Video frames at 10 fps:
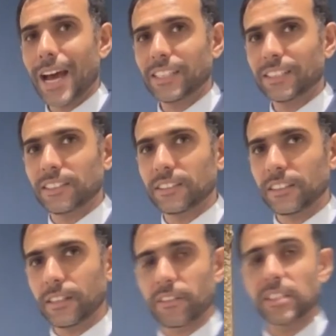
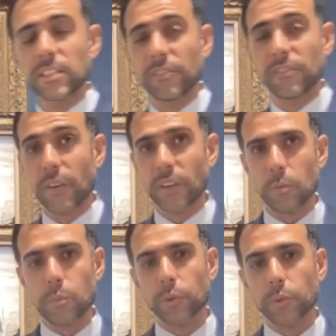identity, and this is very
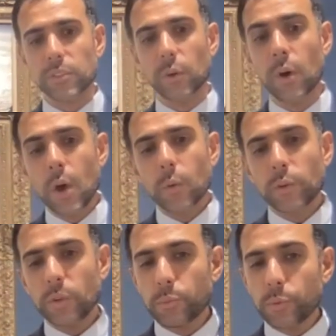important. So when
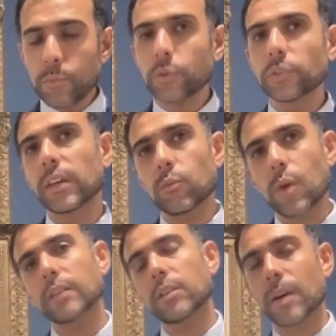we promote and
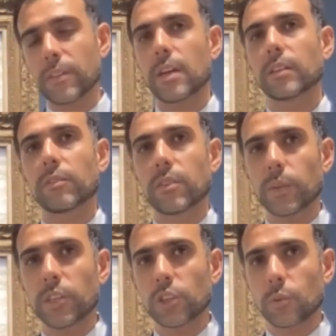write about the art of the
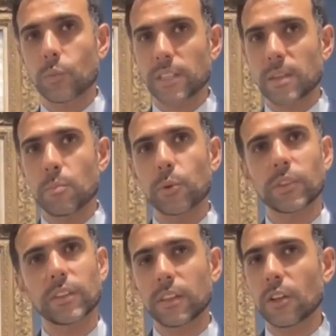region, what is
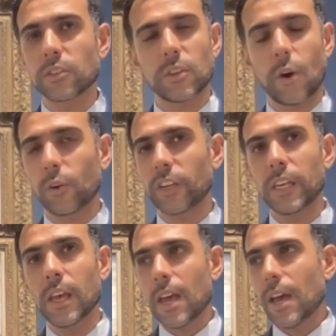important is not
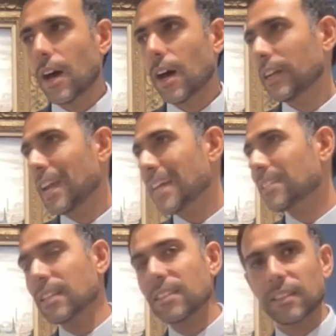only an
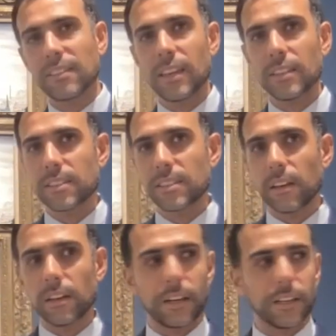aesthetic taste,
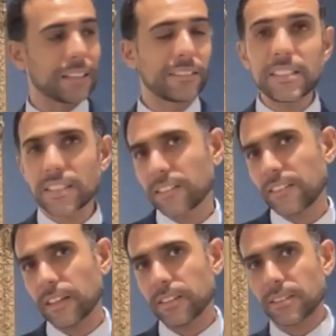an artistic
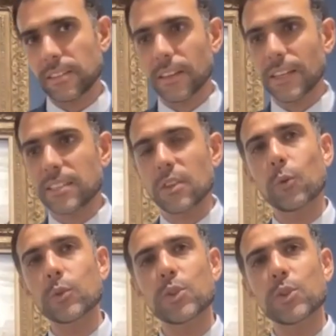taste, it's
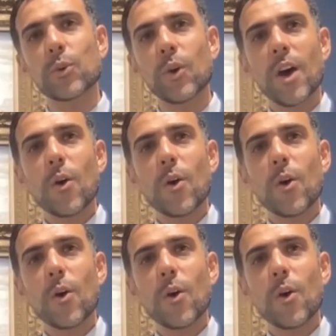also